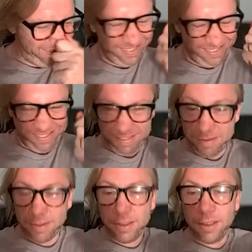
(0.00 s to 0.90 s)

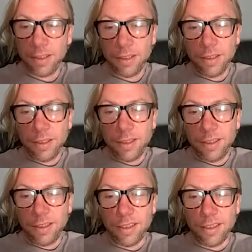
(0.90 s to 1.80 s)
minimal hydration,
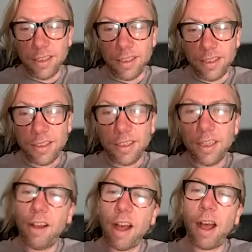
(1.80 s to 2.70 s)
the
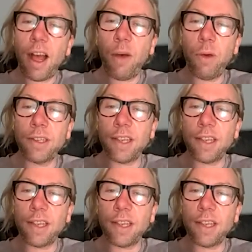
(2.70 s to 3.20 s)
yellow in the skin.